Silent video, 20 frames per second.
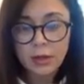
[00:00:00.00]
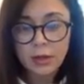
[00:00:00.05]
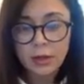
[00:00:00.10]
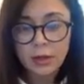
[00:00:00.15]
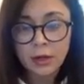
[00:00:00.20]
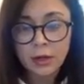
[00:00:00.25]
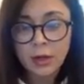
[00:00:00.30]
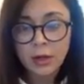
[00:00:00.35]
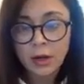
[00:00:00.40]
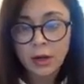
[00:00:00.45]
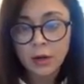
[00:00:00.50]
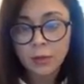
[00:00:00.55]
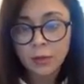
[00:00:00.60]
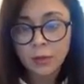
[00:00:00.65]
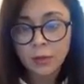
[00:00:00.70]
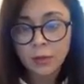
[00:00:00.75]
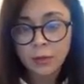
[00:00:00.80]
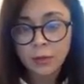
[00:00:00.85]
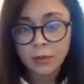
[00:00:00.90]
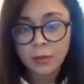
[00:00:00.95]
Kant
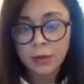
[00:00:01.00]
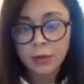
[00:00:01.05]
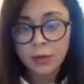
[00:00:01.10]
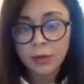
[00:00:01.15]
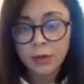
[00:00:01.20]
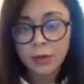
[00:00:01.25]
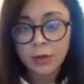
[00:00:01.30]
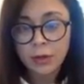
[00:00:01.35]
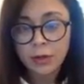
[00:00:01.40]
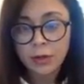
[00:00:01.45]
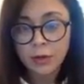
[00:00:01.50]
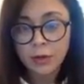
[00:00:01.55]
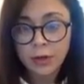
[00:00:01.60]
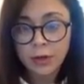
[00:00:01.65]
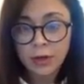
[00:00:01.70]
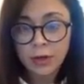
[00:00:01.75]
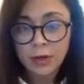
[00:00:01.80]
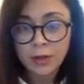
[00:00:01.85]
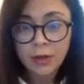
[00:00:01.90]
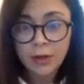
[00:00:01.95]
would
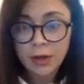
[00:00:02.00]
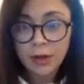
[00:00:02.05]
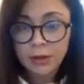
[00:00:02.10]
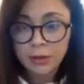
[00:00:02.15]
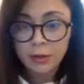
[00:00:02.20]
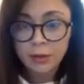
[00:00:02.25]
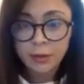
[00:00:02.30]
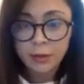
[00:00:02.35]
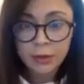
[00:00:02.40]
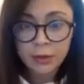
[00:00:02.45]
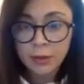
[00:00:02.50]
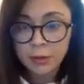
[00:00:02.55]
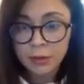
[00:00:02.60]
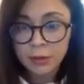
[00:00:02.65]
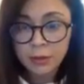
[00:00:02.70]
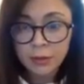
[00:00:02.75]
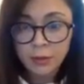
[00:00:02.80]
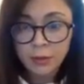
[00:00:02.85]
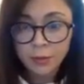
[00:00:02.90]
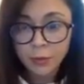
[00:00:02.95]
agree that I do or don't
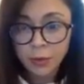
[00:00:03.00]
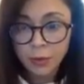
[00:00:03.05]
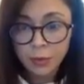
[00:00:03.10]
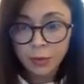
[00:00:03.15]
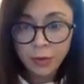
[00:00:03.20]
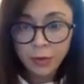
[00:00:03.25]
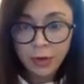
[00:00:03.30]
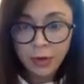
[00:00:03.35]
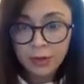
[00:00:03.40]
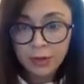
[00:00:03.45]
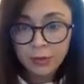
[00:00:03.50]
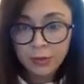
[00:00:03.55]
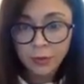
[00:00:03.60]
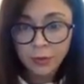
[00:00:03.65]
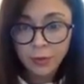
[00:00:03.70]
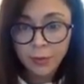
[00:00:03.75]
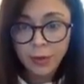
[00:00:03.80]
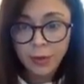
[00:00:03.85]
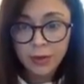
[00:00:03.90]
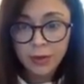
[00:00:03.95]
deserve moral praise
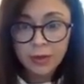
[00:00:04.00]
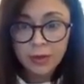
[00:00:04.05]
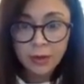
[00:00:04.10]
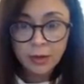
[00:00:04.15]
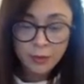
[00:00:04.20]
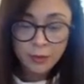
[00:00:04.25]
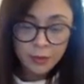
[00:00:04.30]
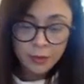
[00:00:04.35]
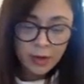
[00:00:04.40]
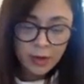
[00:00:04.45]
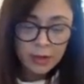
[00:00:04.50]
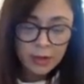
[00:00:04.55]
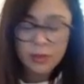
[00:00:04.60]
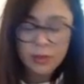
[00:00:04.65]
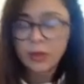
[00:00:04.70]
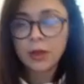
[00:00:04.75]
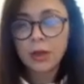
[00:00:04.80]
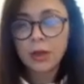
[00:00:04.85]
for my sacrifice.